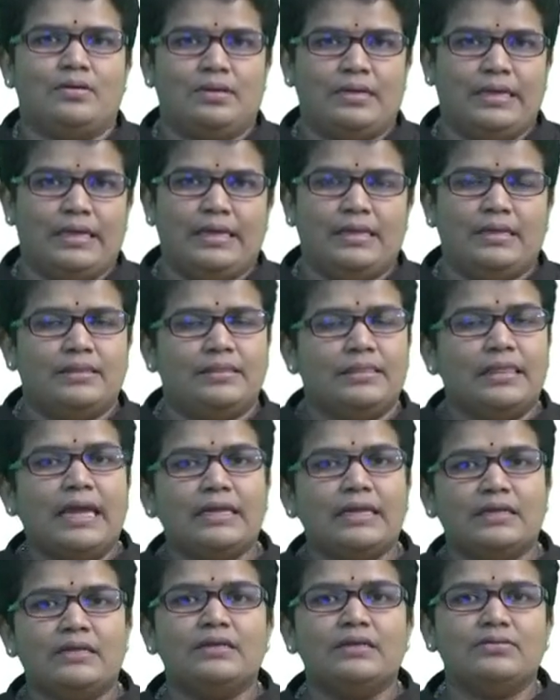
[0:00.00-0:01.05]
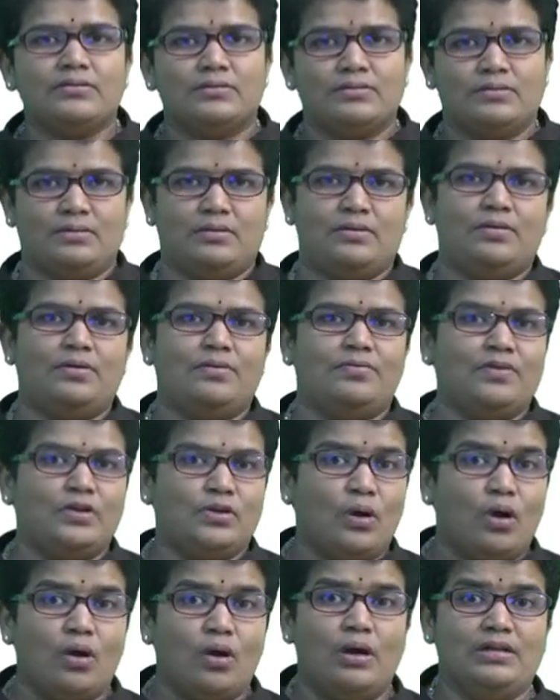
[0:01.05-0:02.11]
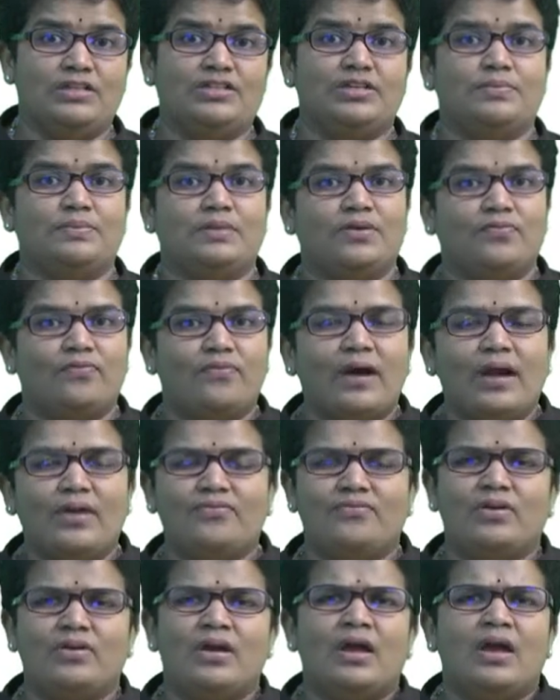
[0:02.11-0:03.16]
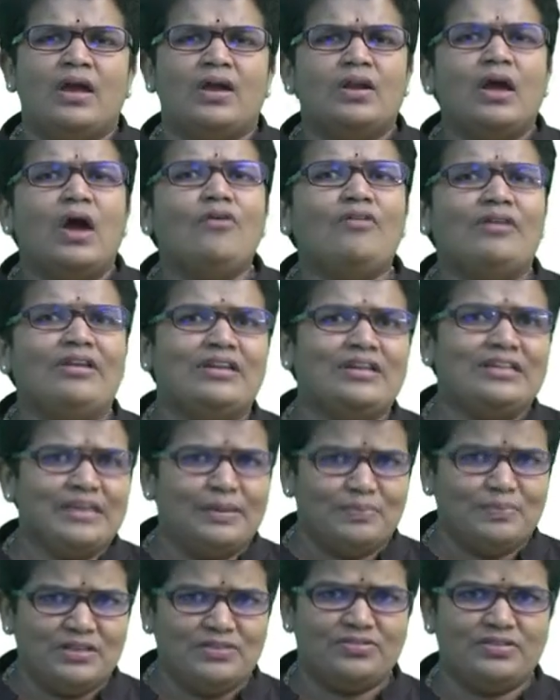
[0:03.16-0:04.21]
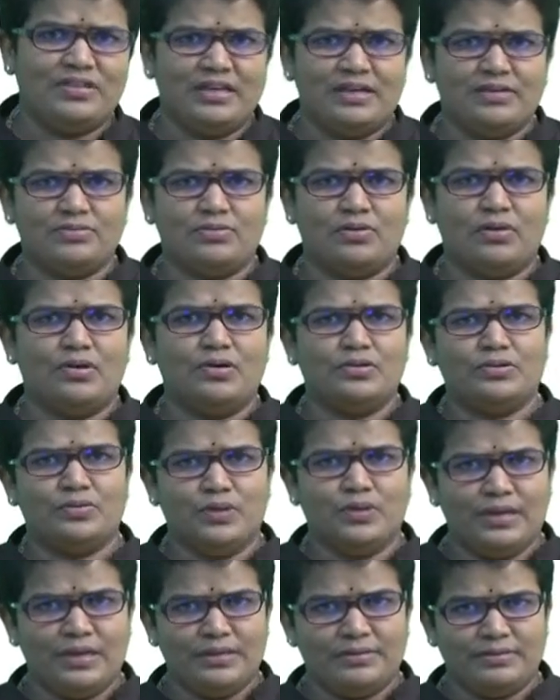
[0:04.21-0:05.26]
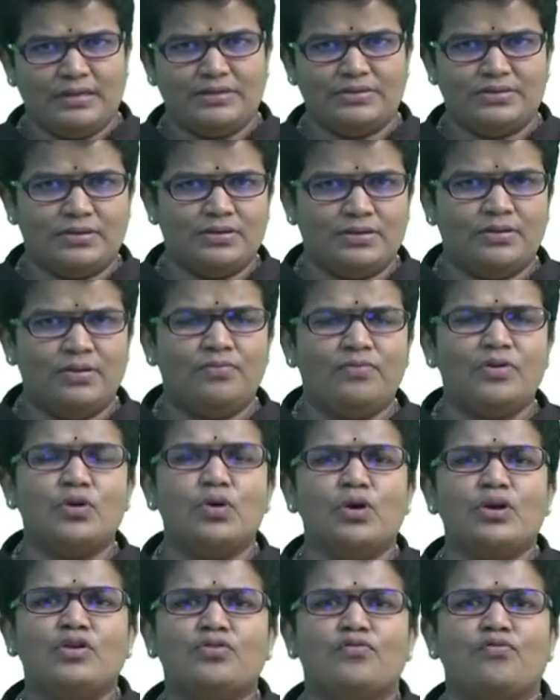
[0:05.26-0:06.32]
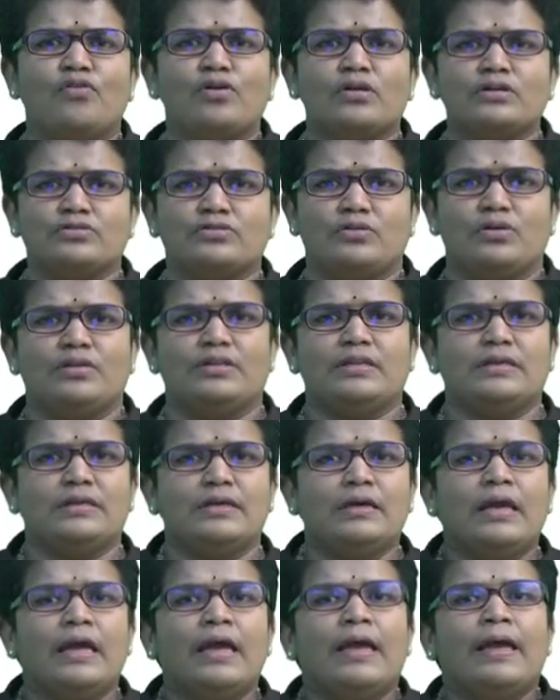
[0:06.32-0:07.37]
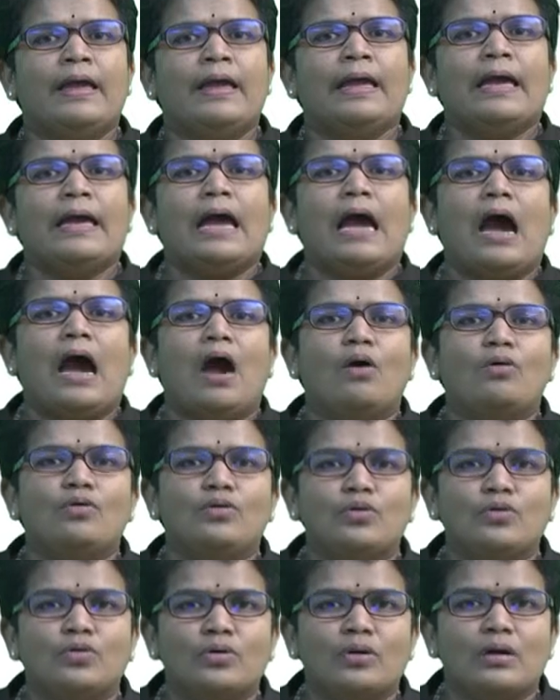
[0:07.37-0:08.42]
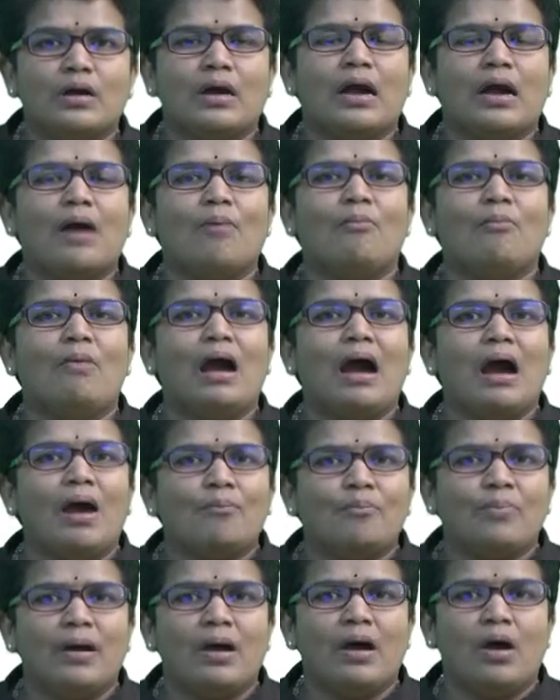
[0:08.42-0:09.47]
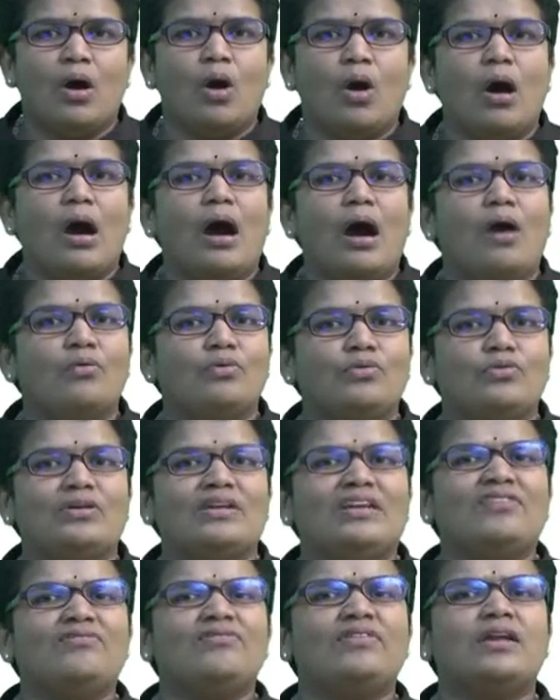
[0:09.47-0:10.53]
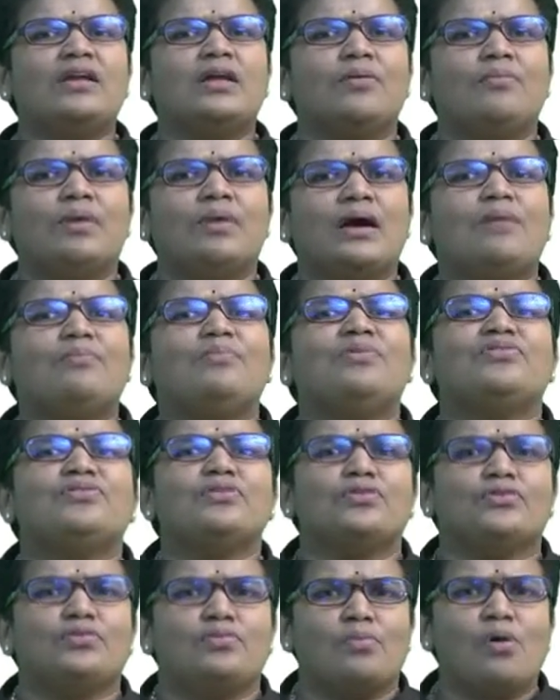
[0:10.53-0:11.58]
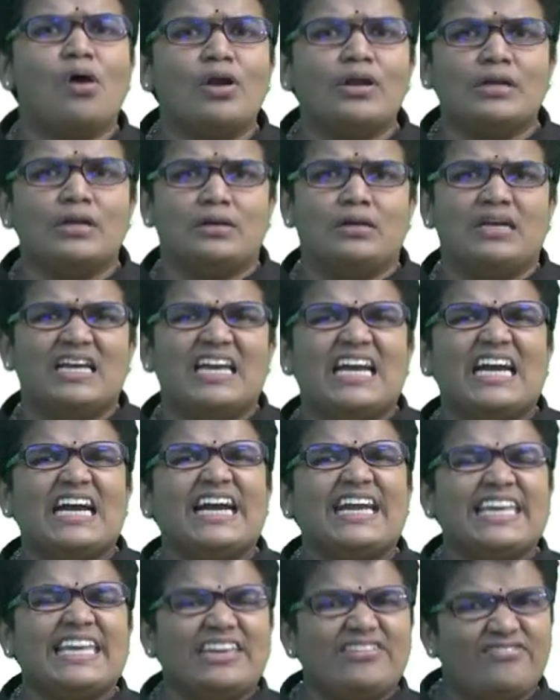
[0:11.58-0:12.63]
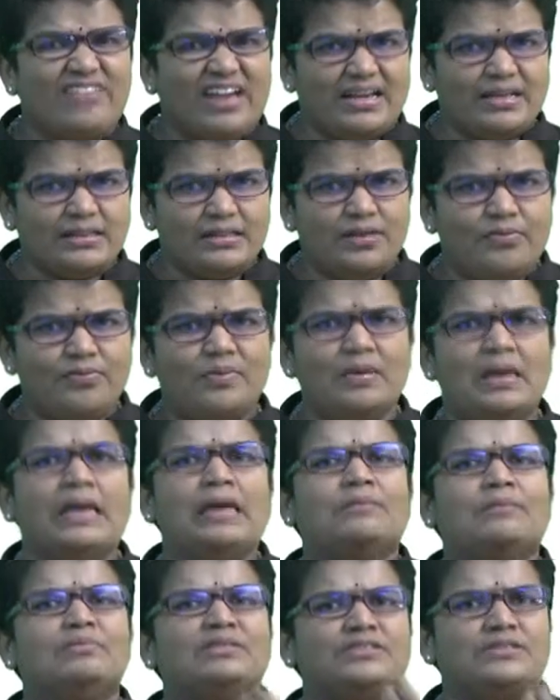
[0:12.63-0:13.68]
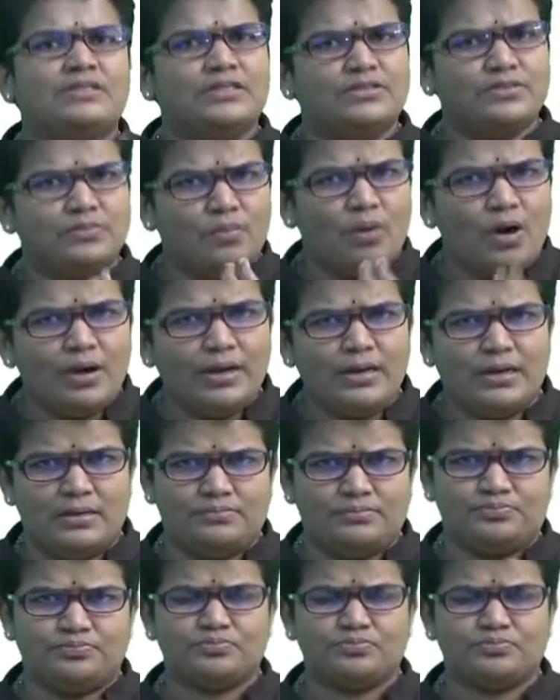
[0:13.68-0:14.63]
Okay, that is we talk on chapter 5. Now in chapter 6 or today's section, we're going to focus on the how to come up or how to develop a business model, an effective business model.